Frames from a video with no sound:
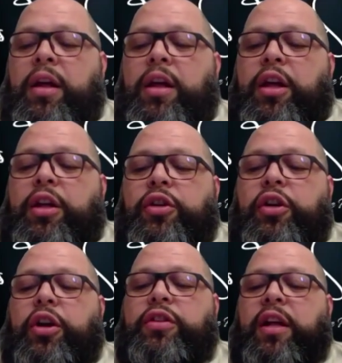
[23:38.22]
So
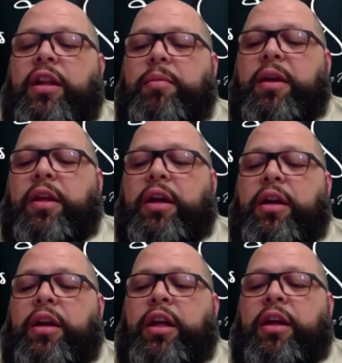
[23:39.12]
you're telling me that
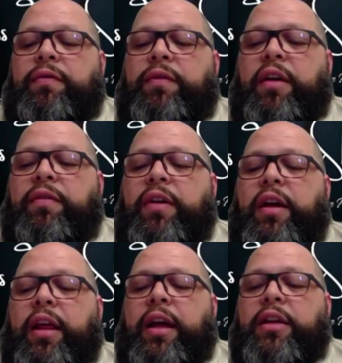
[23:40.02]
if
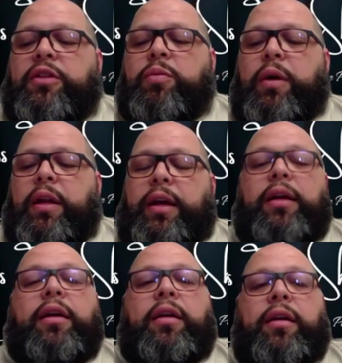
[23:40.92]
Atlanta's
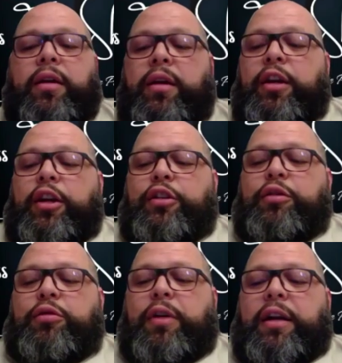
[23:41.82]
willing to
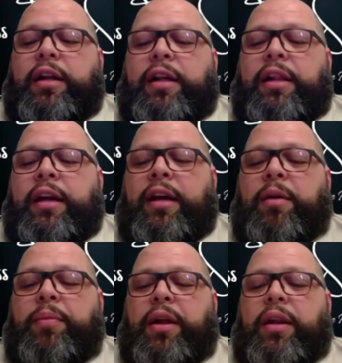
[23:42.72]
trade Clint
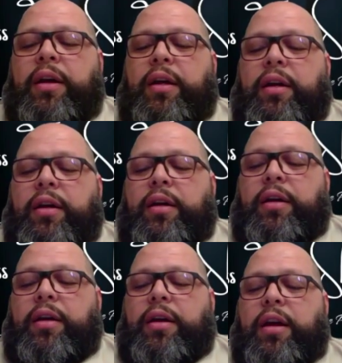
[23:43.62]
Capella
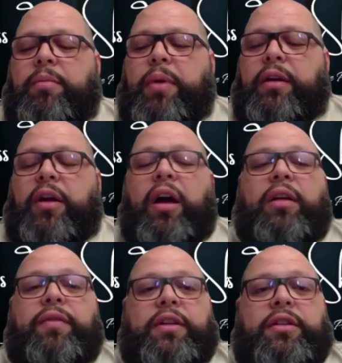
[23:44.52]
and
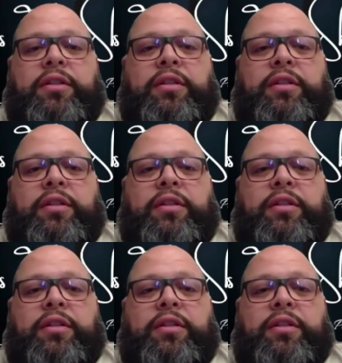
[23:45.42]
Bogdanovich